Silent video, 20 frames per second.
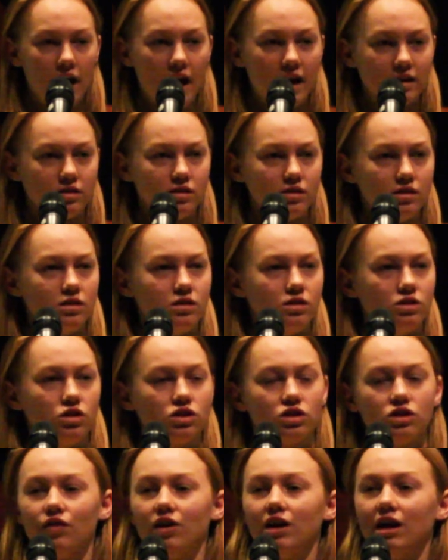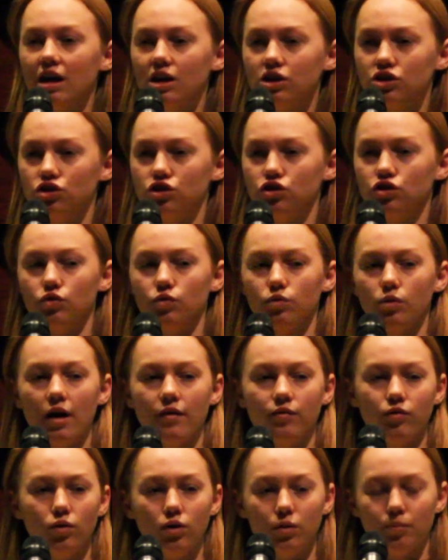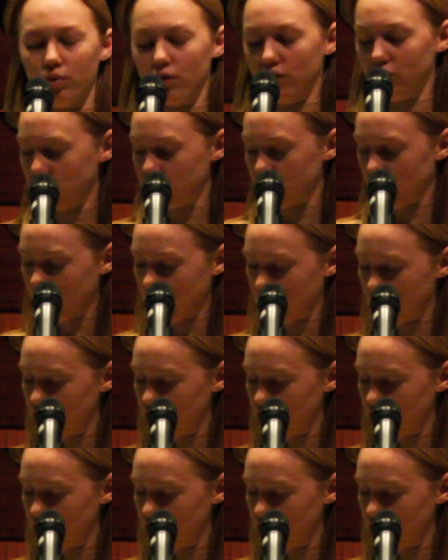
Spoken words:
as a justification to avoid personal